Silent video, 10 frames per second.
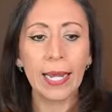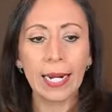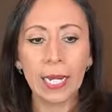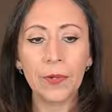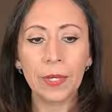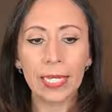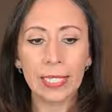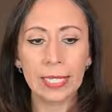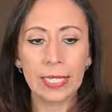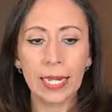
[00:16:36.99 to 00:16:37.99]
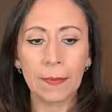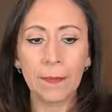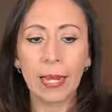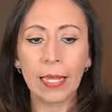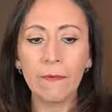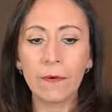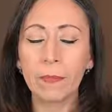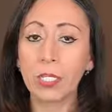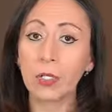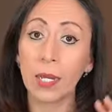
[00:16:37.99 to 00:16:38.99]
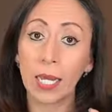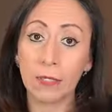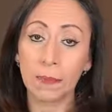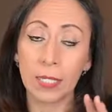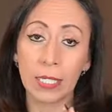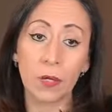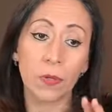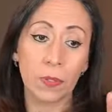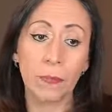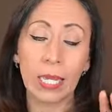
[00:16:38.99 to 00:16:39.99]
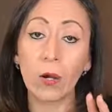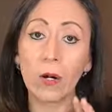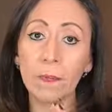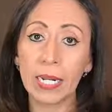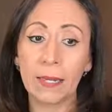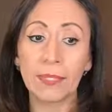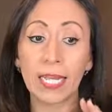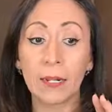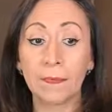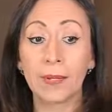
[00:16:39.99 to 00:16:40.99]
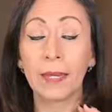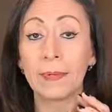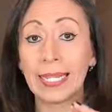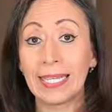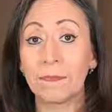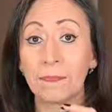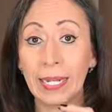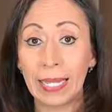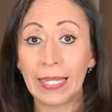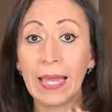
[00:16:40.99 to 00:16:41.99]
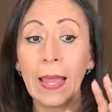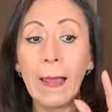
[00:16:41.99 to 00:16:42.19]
And now you can see that my information has been, or my column names have been split